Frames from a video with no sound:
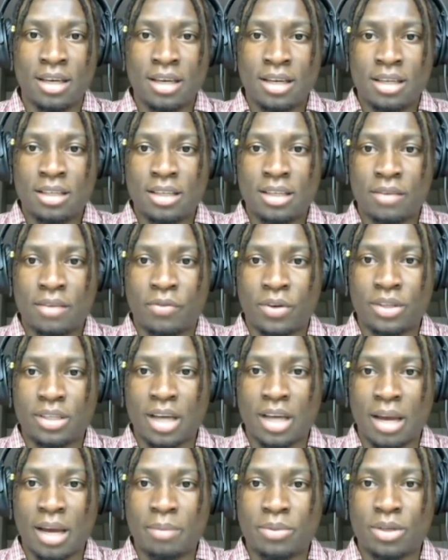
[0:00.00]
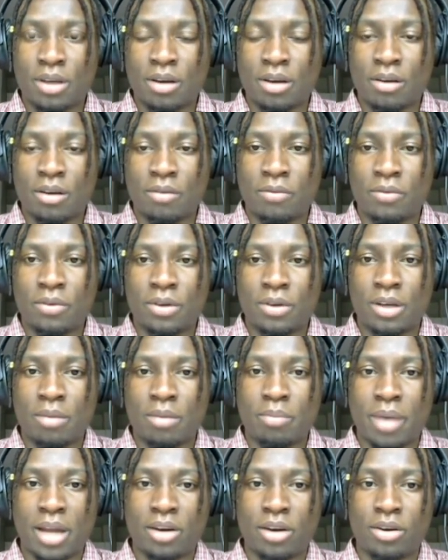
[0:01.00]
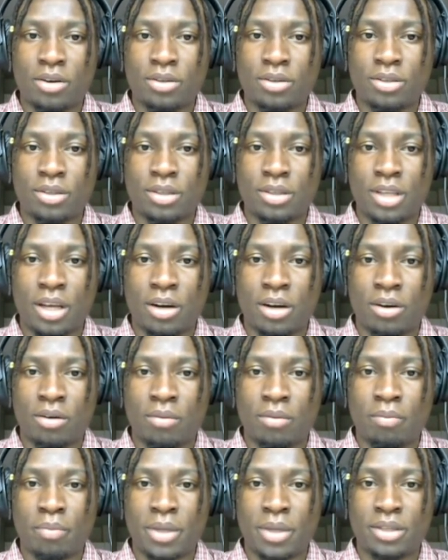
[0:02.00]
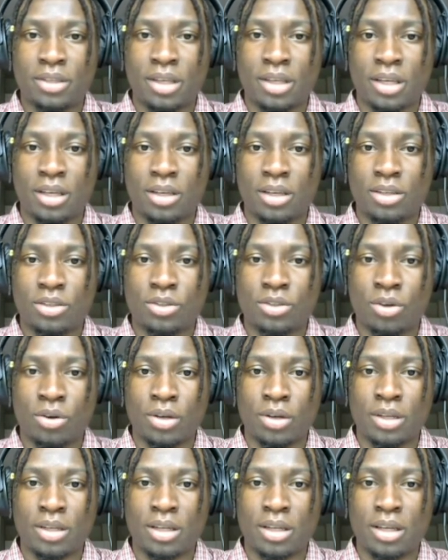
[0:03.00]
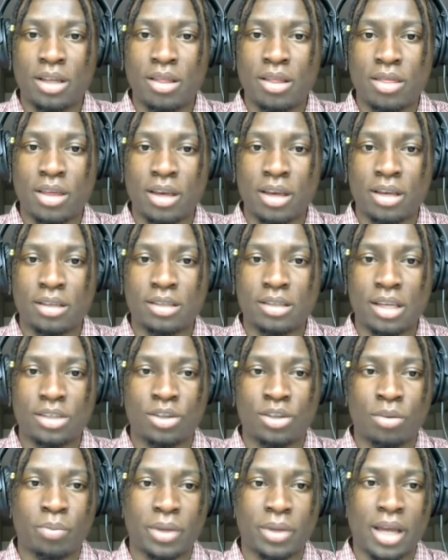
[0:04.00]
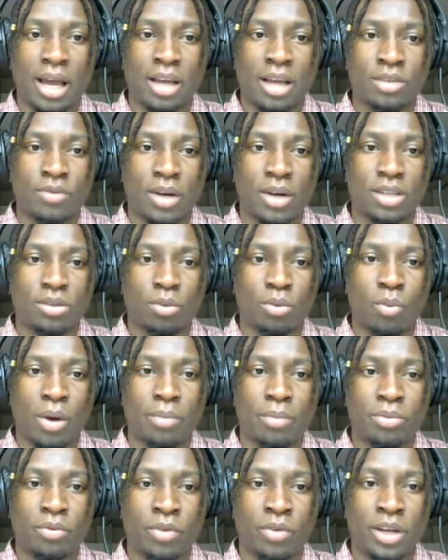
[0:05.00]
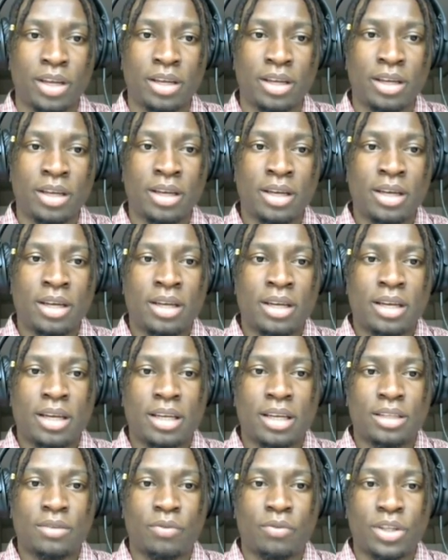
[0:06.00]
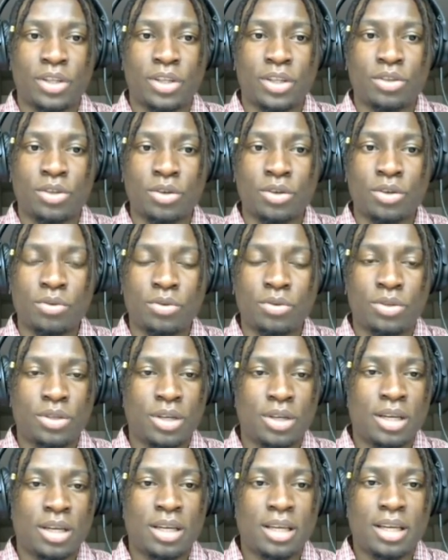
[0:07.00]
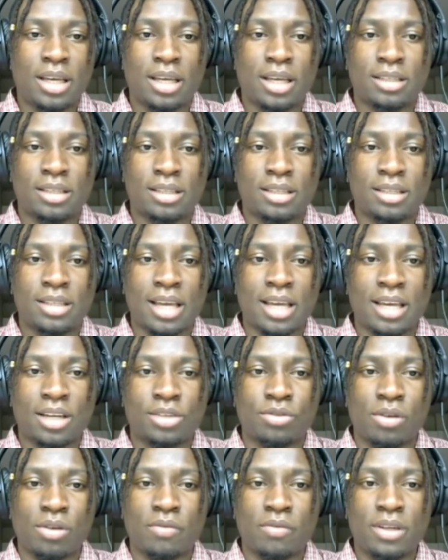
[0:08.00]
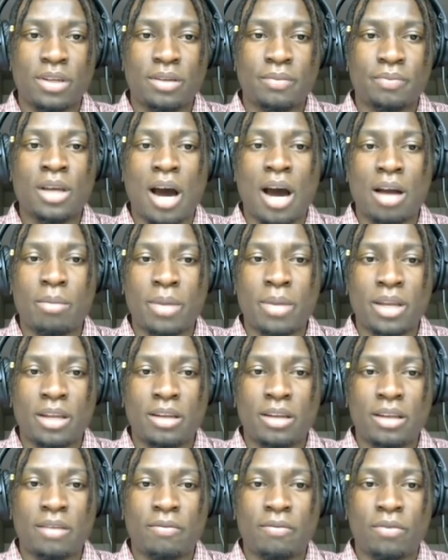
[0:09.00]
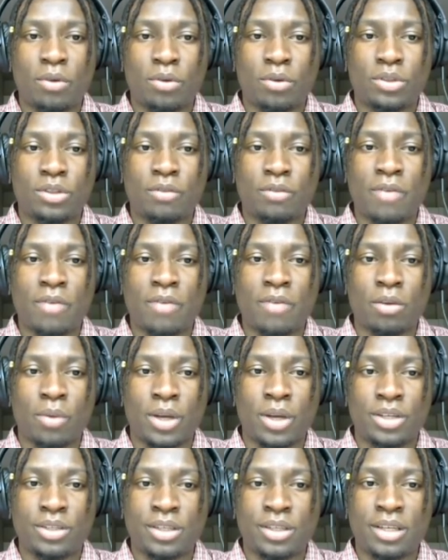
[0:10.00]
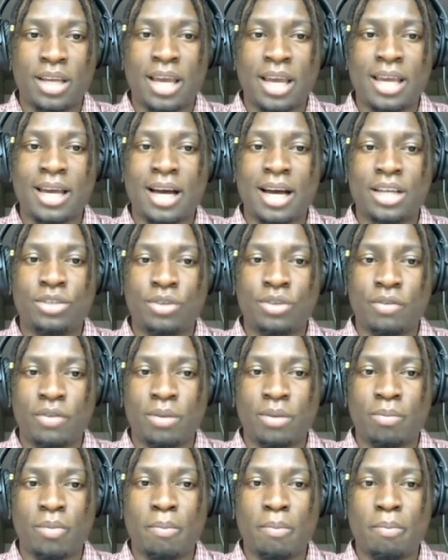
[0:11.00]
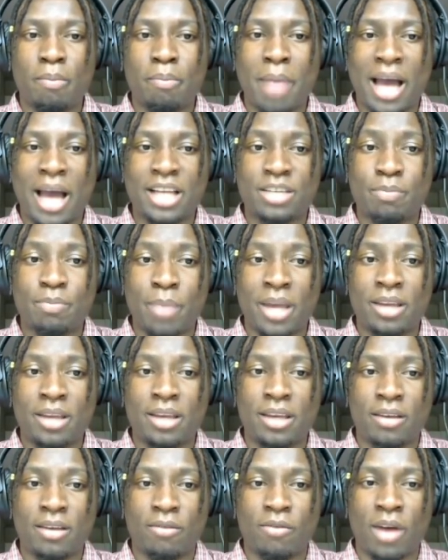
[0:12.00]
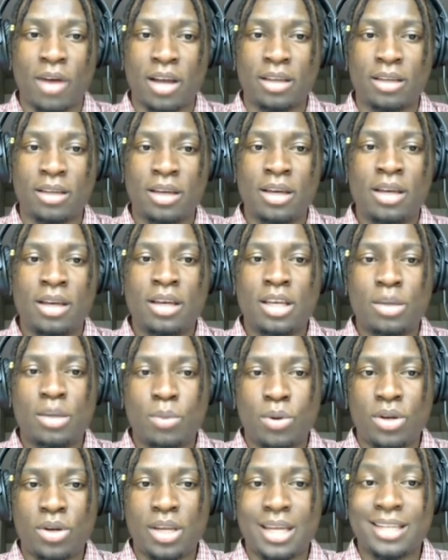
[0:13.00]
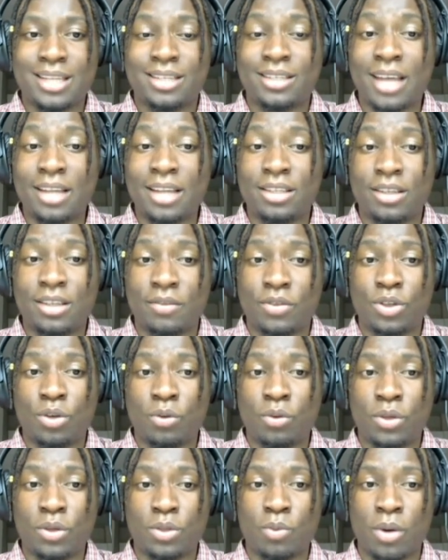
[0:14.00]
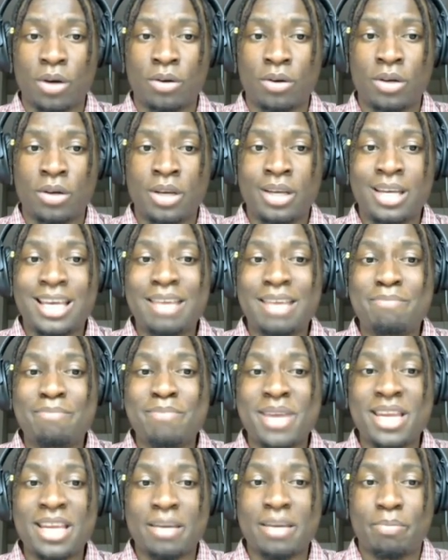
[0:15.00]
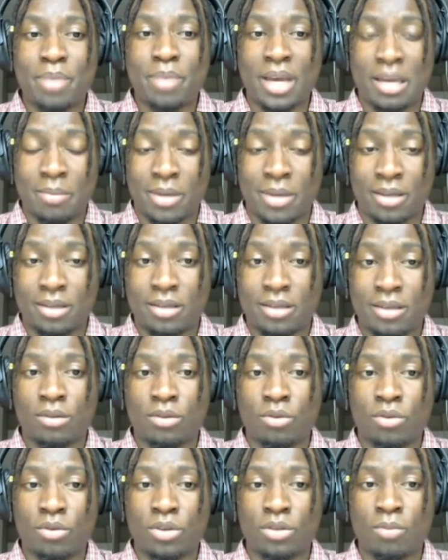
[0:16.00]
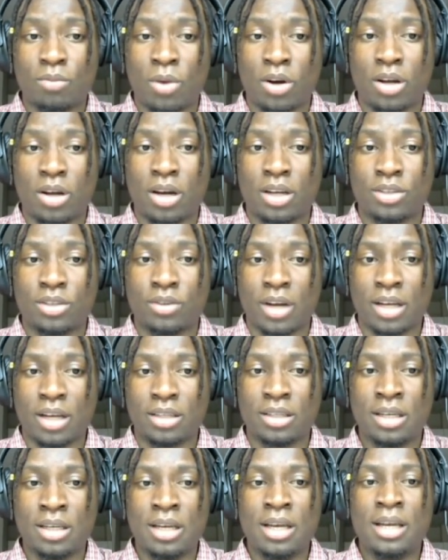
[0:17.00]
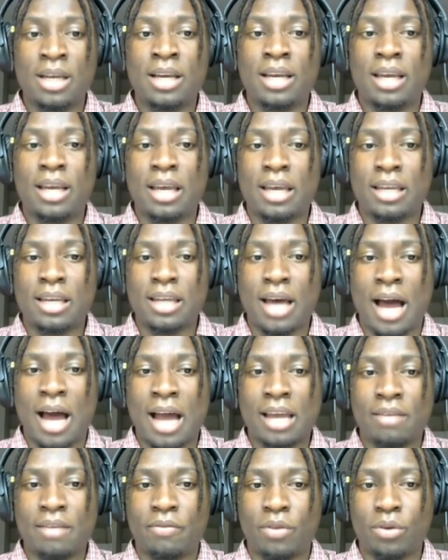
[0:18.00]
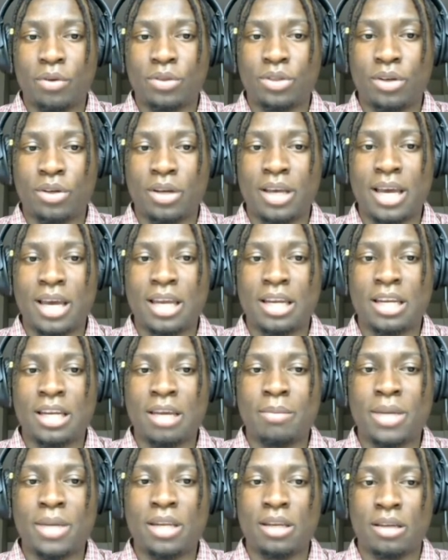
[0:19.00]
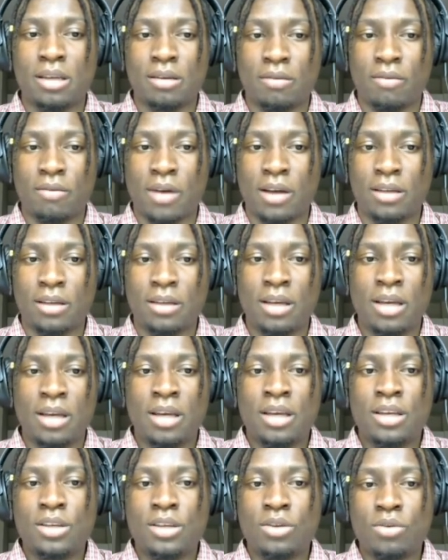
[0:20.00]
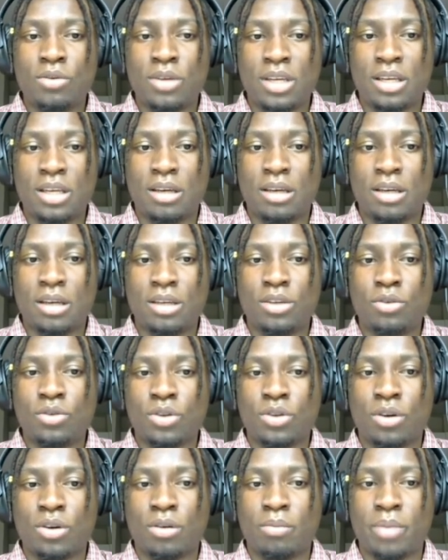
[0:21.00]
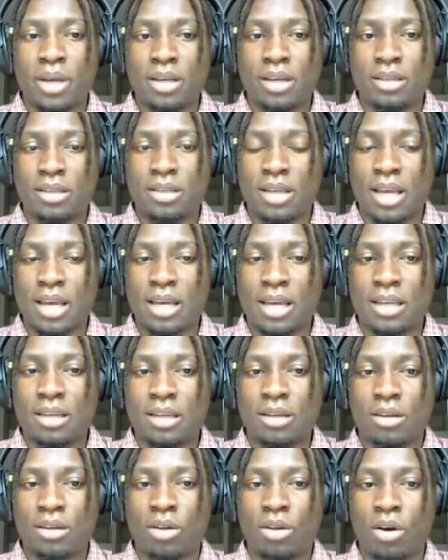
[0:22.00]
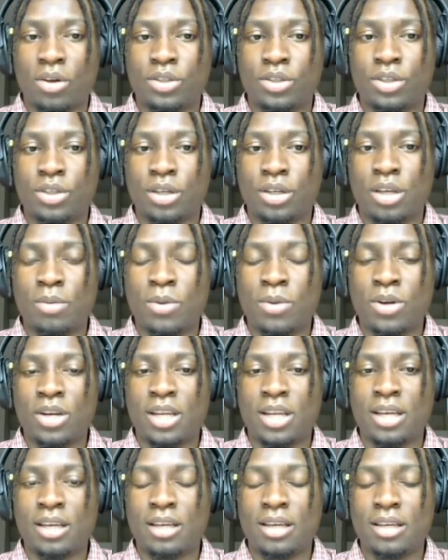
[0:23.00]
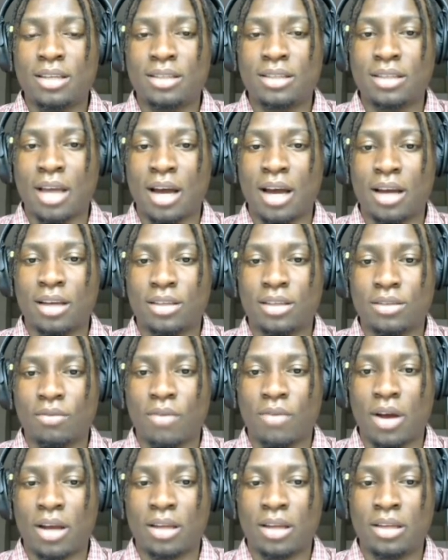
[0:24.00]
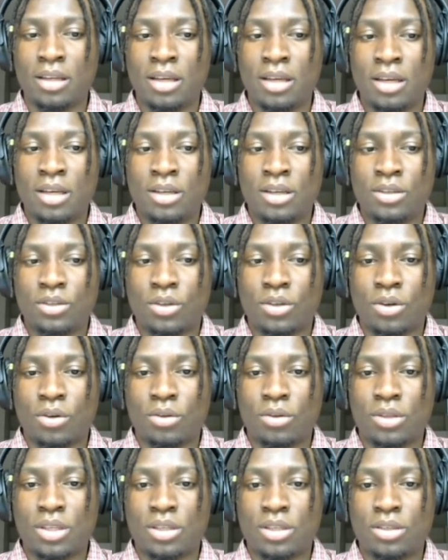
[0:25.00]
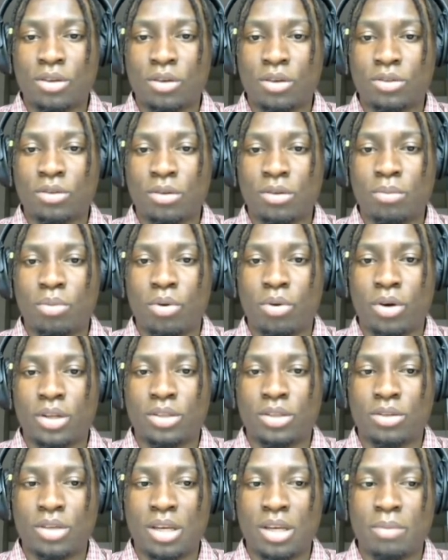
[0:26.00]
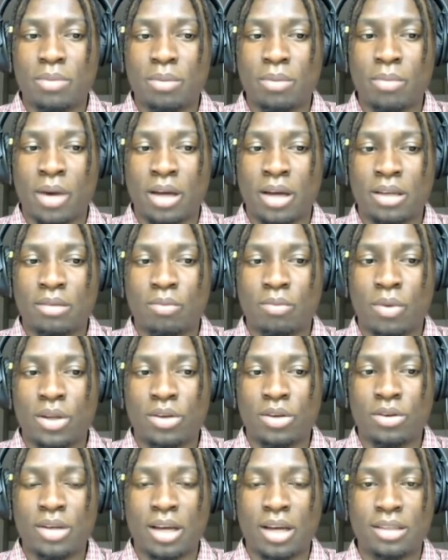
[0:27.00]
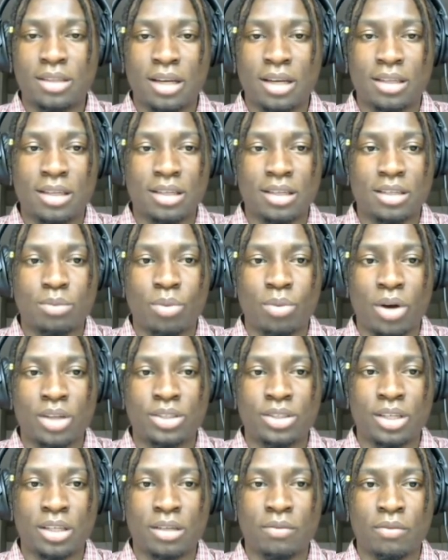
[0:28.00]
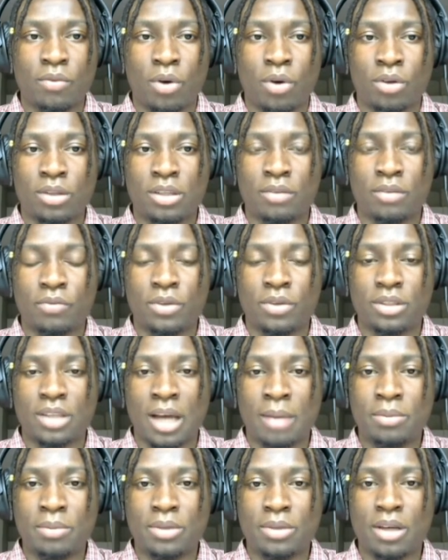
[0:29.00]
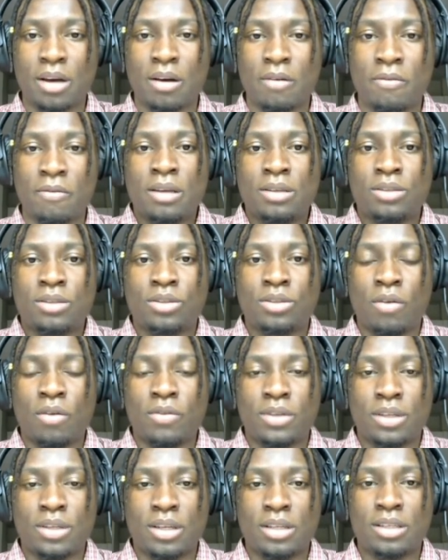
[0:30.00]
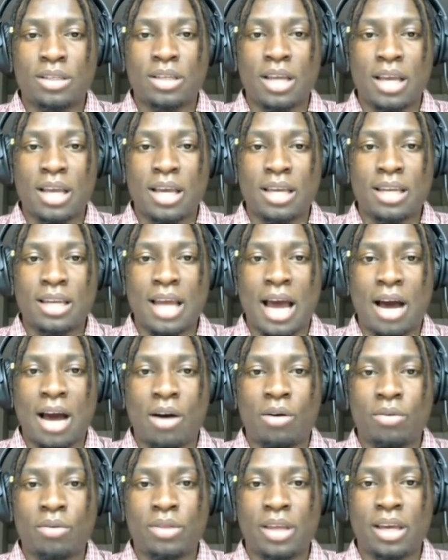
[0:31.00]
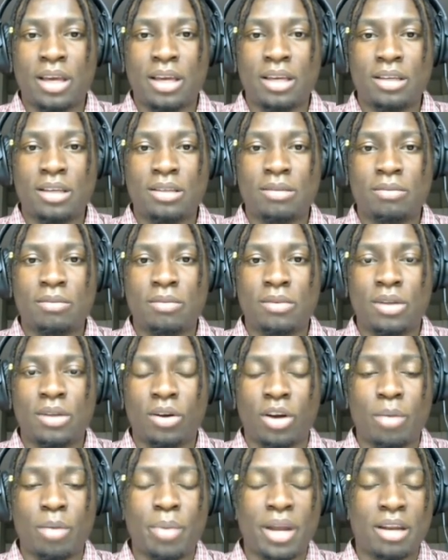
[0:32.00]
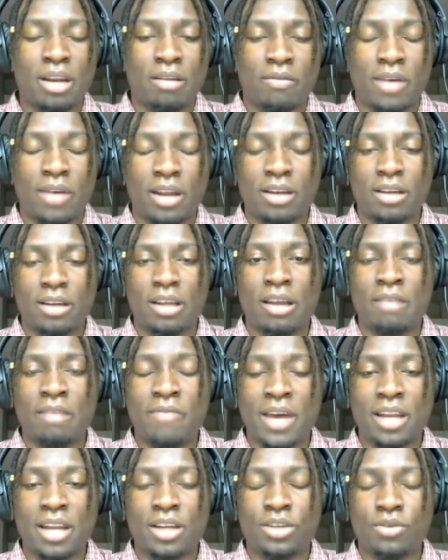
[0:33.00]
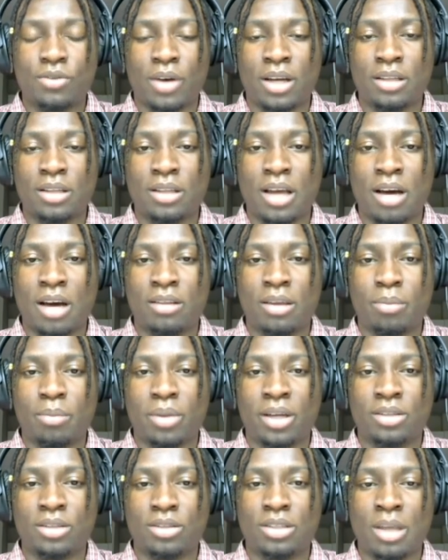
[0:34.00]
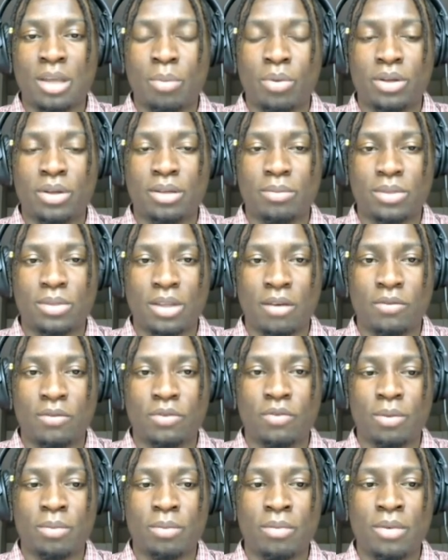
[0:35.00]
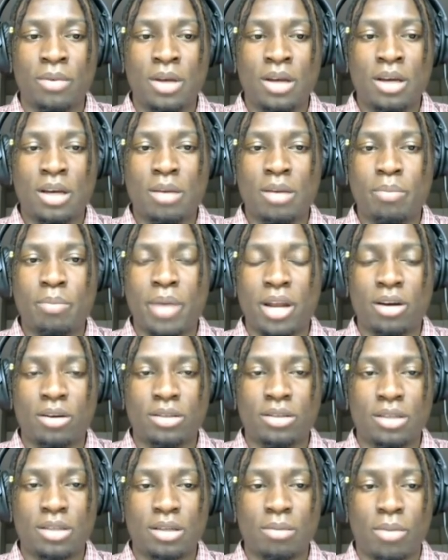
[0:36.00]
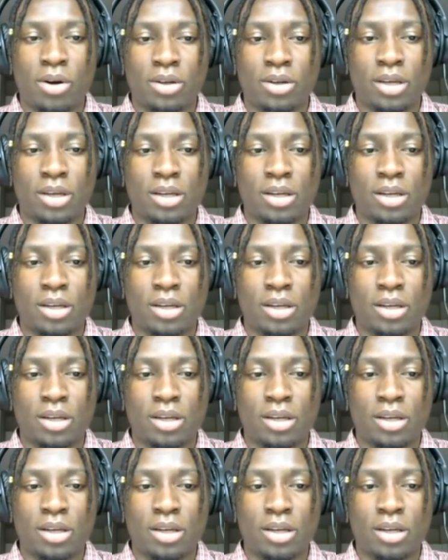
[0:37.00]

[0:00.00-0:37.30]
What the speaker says: different types of competitors, they're missing certain things that Chirpley has, right? So Web3, it's free to use, it's data-driven, automated influencer valuation, AI-driven matchmaking, right? Community incentives too as well, immediate payments through the smart contracts, and high influencer anonymity, right? Unique user base and larger community size, right? So this is also important to keep in mind when you're dissecting this project of all the different types of services and how their competitive advantage, right? And how they plan to separate themselves from competitors in the market